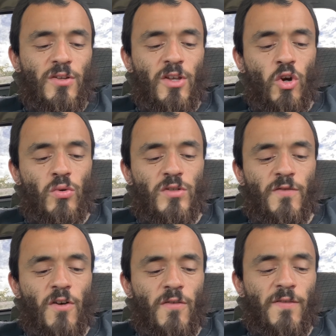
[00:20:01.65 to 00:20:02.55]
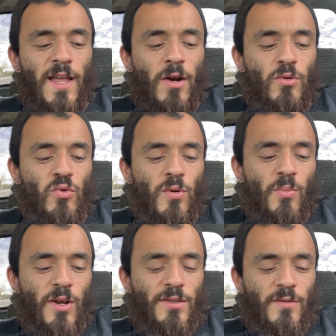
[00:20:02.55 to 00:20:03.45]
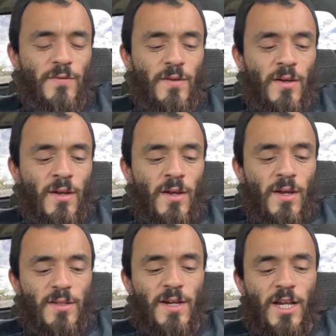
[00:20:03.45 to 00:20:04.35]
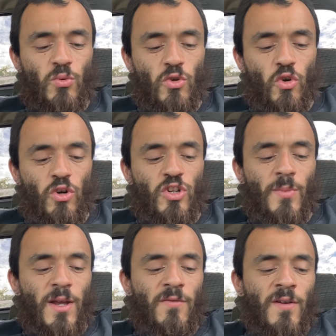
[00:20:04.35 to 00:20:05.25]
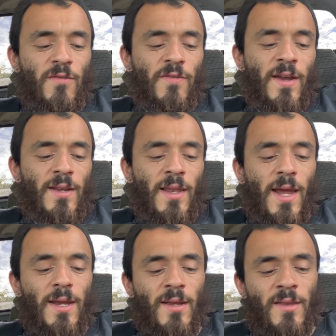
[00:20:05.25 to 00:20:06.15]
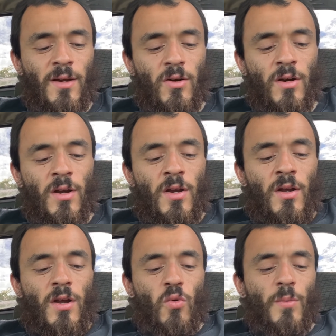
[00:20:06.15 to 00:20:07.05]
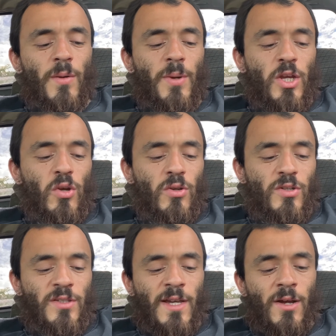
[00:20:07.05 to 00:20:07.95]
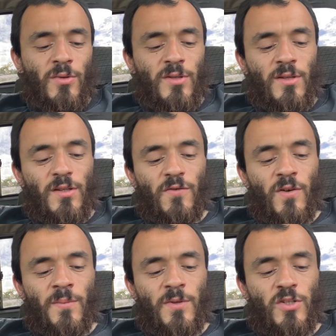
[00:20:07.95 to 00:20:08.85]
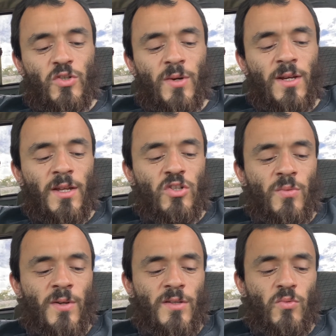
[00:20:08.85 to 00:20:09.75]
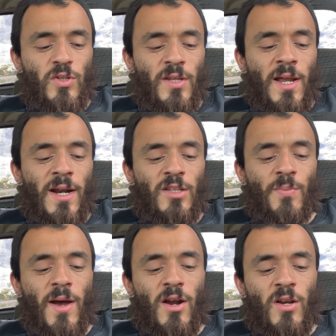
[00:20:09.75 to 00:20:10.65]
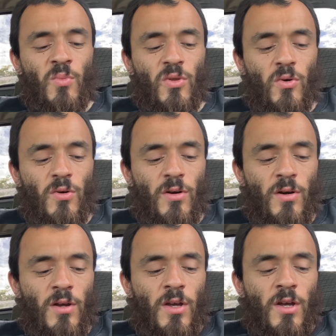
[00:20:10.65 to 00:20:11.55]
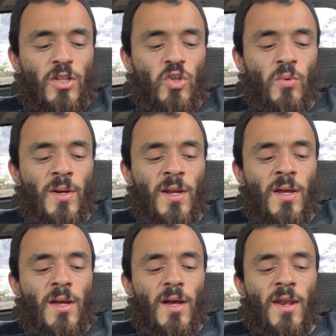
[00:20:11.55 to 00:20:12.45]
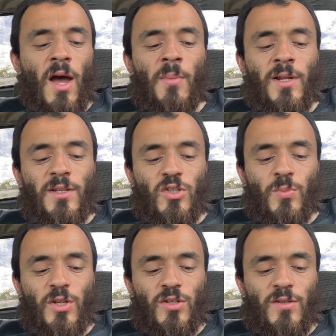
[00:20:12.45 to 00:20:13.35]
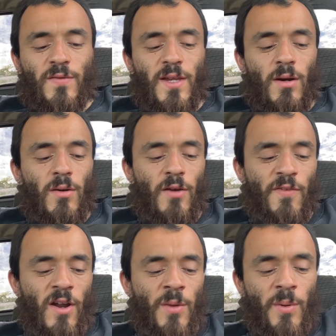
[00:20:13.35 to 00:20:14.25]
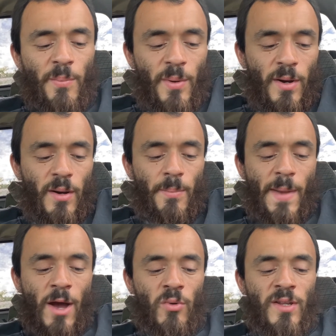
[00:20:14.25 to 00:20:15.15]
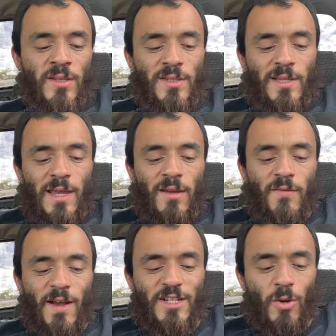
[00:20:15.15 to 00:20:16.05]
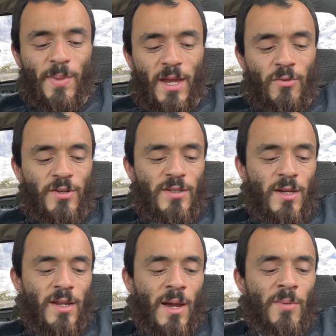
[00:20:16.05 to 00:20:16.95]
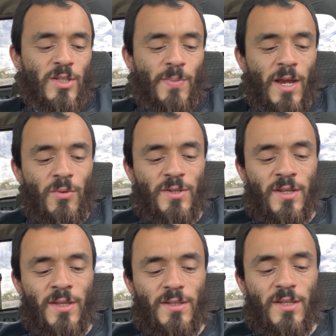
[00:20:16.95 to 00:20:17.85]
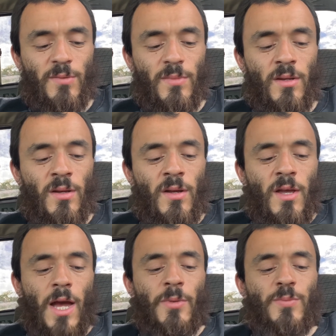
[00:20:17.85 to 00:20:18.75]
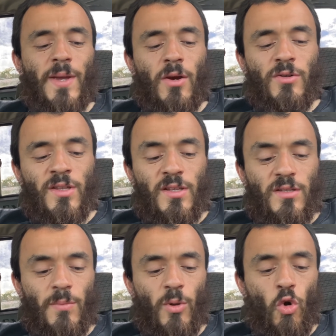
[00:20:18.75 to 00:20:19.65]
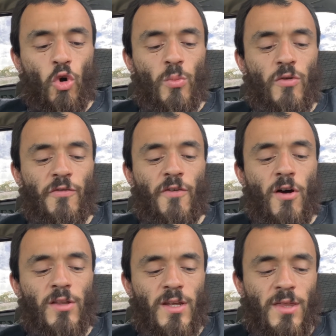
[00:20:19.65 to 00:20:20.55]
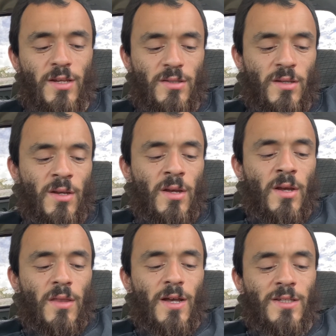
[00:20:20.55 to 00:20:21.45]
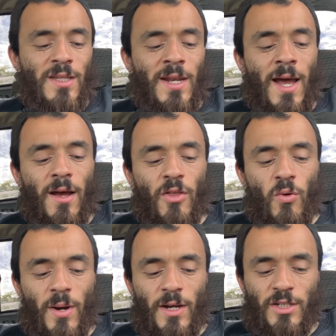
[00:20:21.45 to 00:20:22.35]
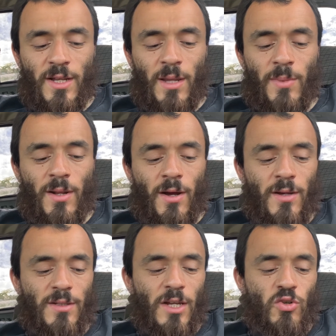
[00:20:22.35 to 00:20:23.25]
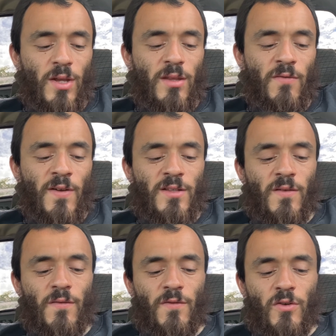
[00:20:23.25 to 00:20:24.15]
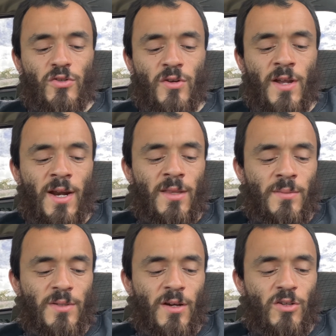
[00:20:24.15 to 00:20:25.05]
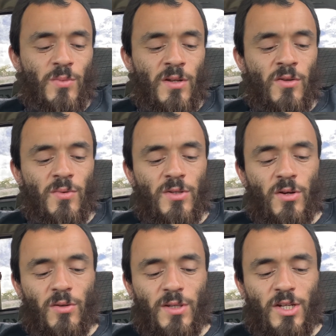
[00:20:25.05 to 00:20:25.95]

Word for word: The odors of all flowers were oppressive. His eyes were tortured by even a faint light, and there were but peculiar sounds, and these from stringed instruments which did not inspire him with horror. To an anomalous species of terror, I found him a, a bounden slave. I shall perish, said he. I must perish in this, this I must perish in this deplorable folly. Thus, thus and not otherwise shall I be lost. I dread the events of the future, not in themselves, but in the results.